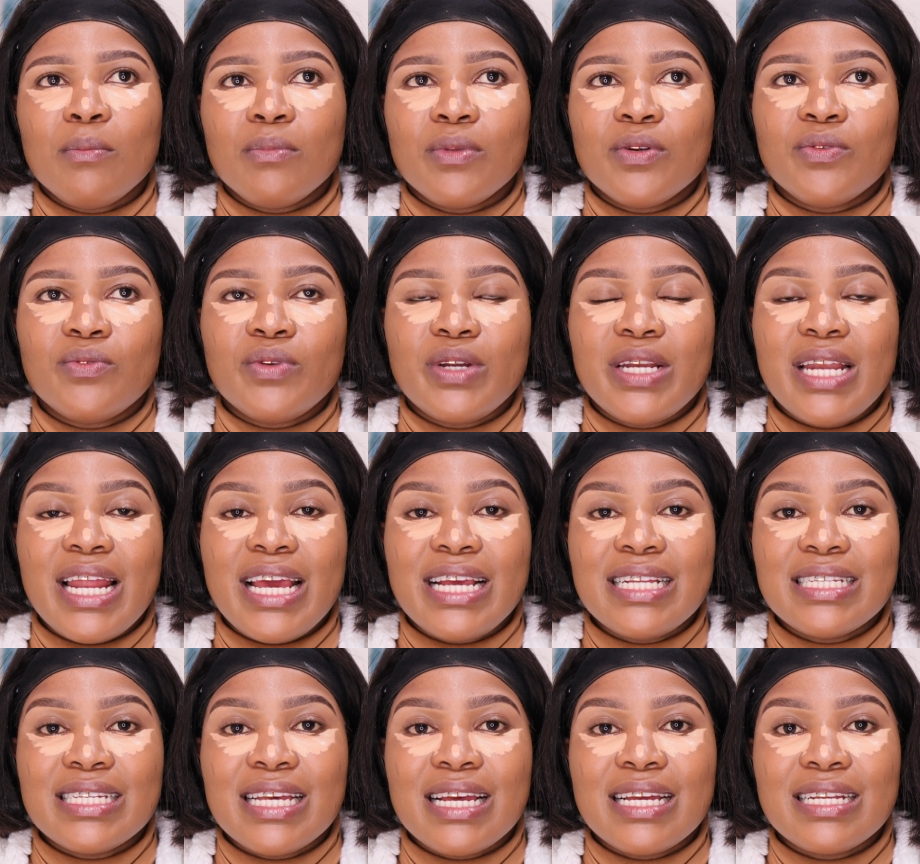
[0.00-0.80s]

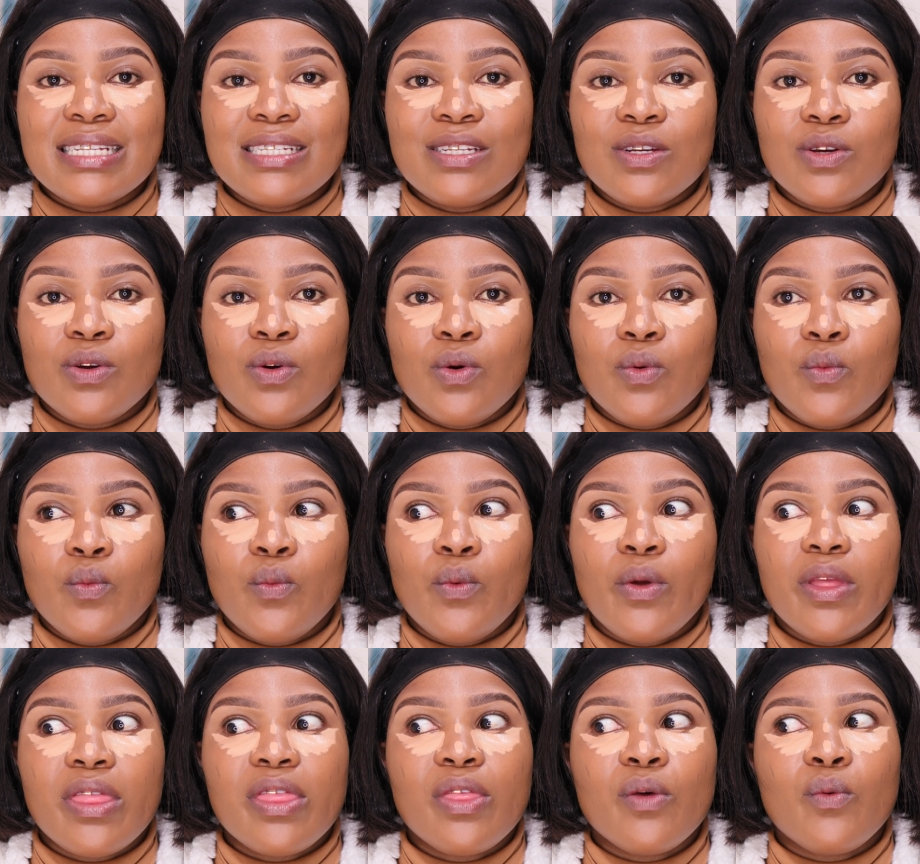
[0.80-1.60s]
related
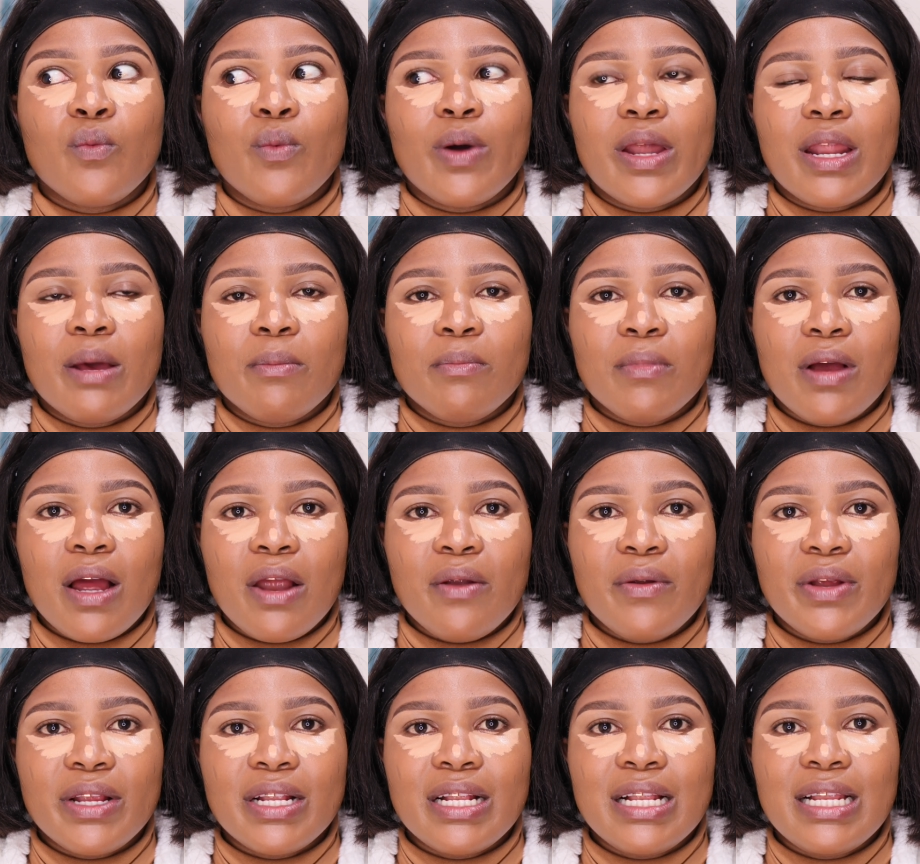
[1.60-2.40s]
with what I'm
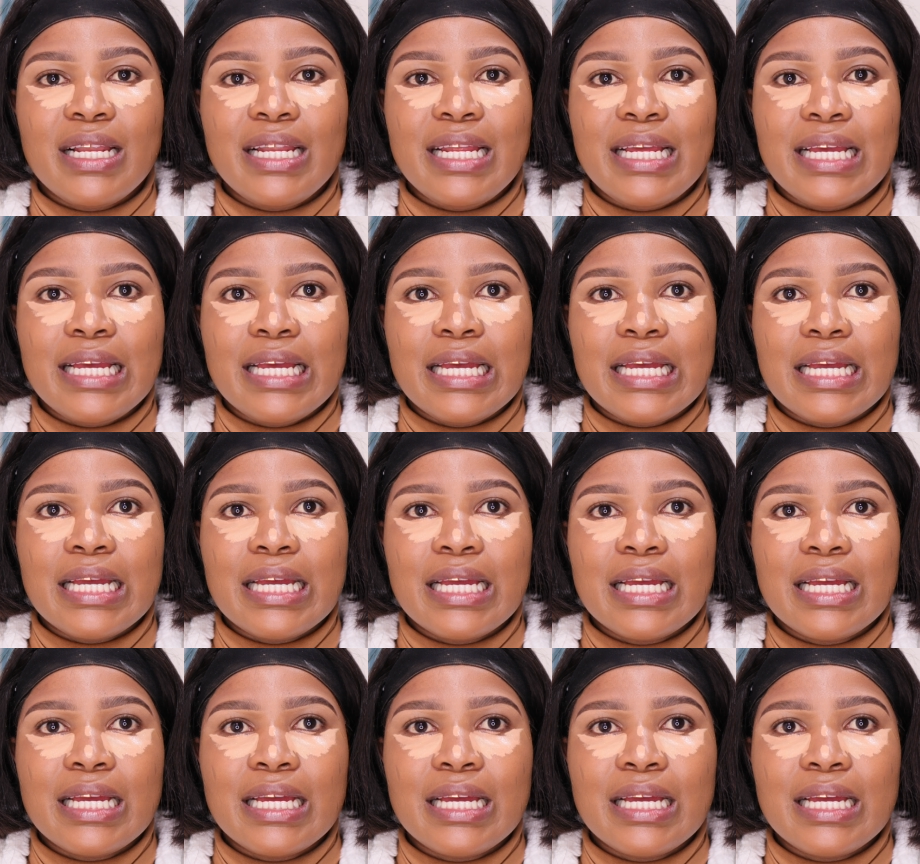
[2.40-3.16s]
currently